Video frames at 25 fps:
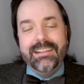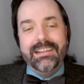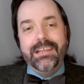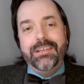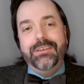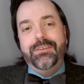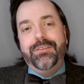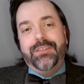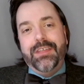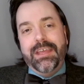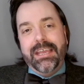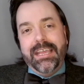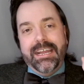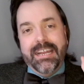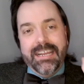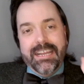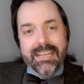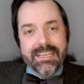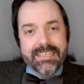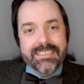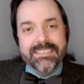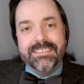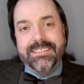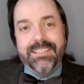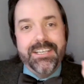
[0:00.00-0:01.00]
that you think it
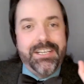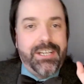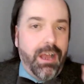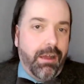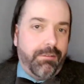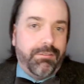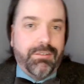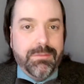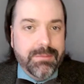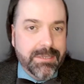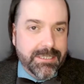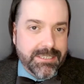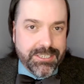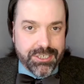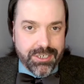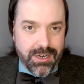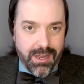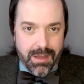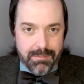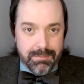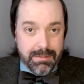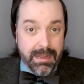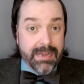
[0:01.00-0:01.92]
is the government's job,